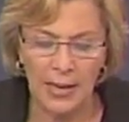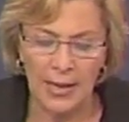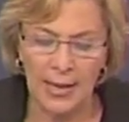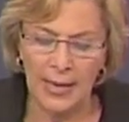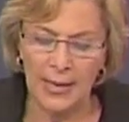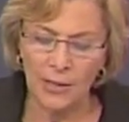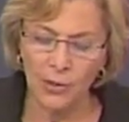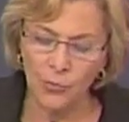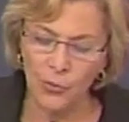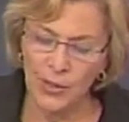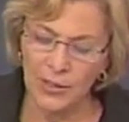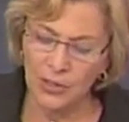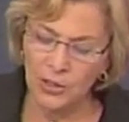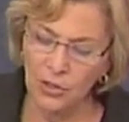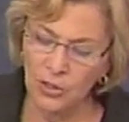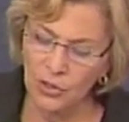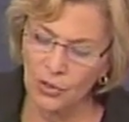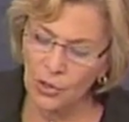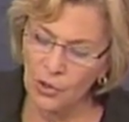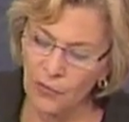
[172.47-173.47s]
In a
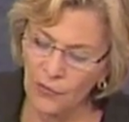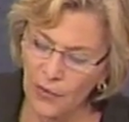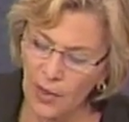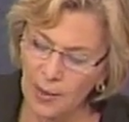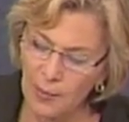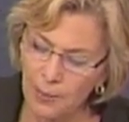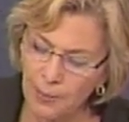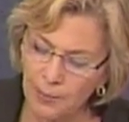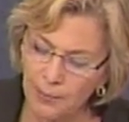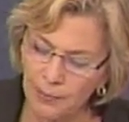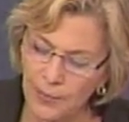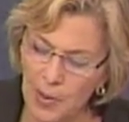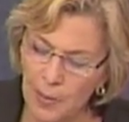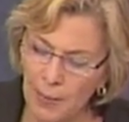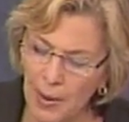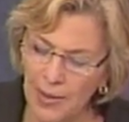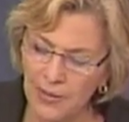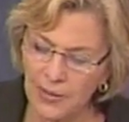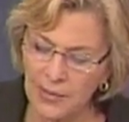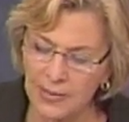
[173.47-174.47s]
recent survey
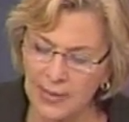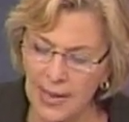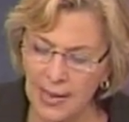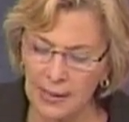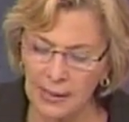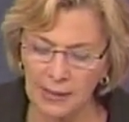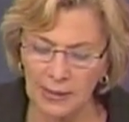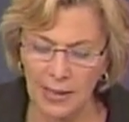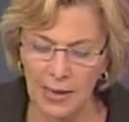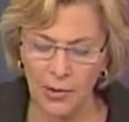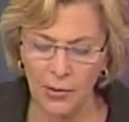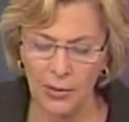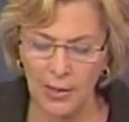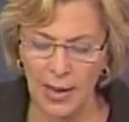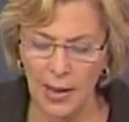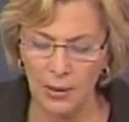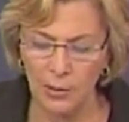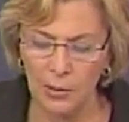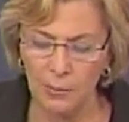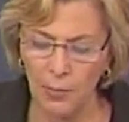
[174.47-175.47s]
by the Santa Clara
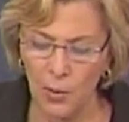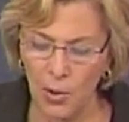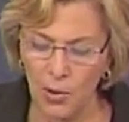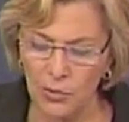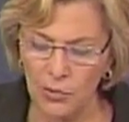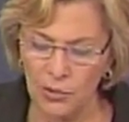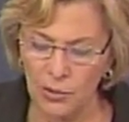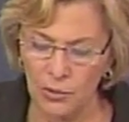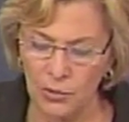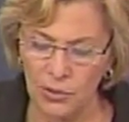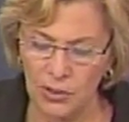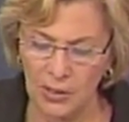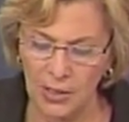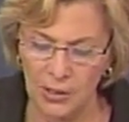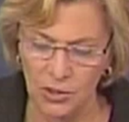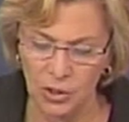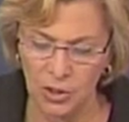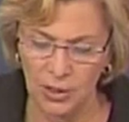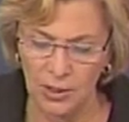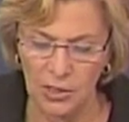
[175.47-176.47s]
County Bar
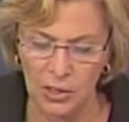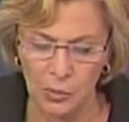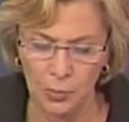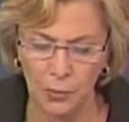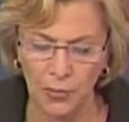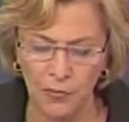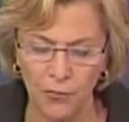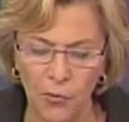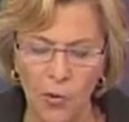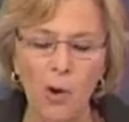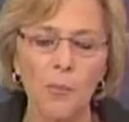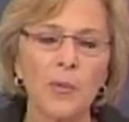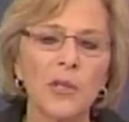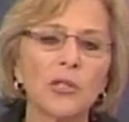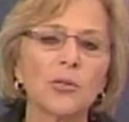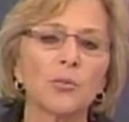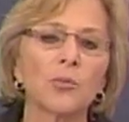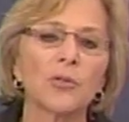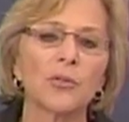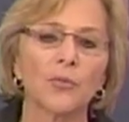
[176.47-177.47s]
Association, his
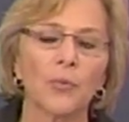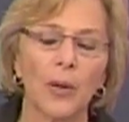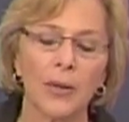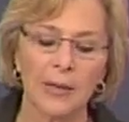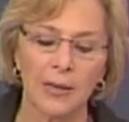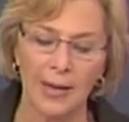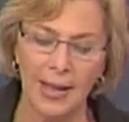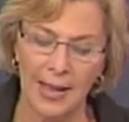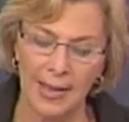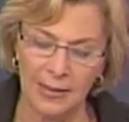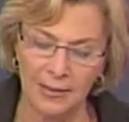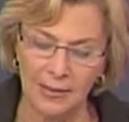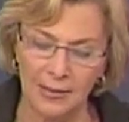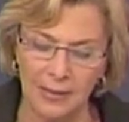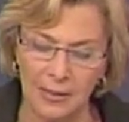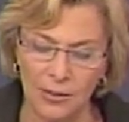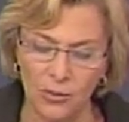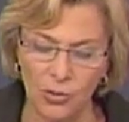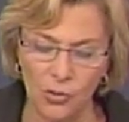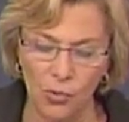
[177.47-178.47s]
performance was rated
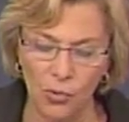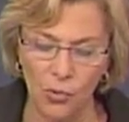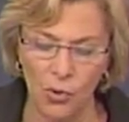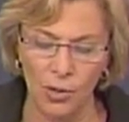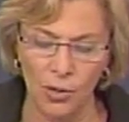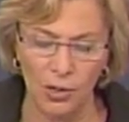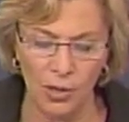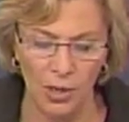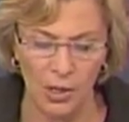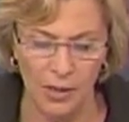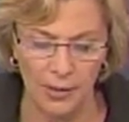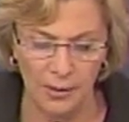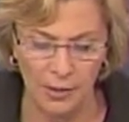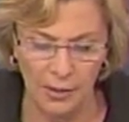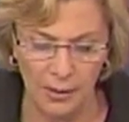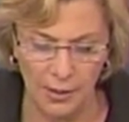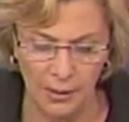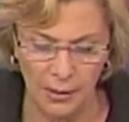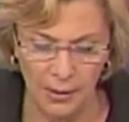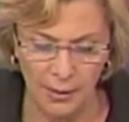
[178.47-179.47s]
excellent or good
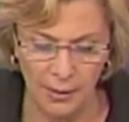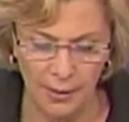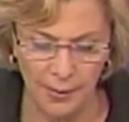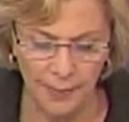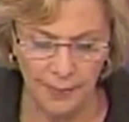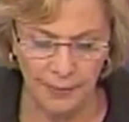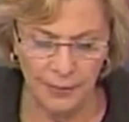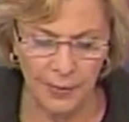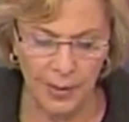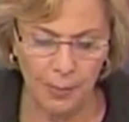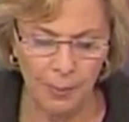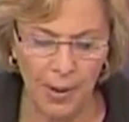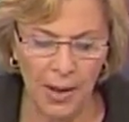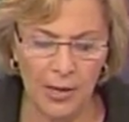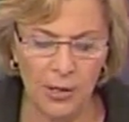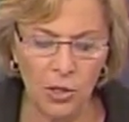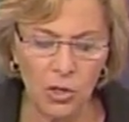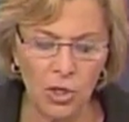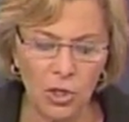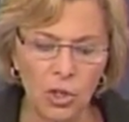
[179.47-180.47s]
by
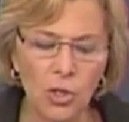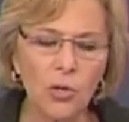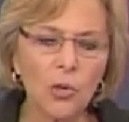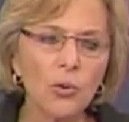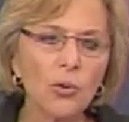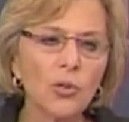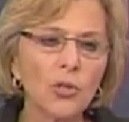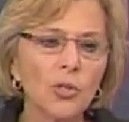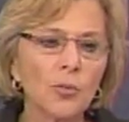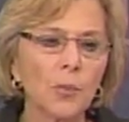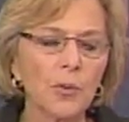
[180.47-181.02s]
a huge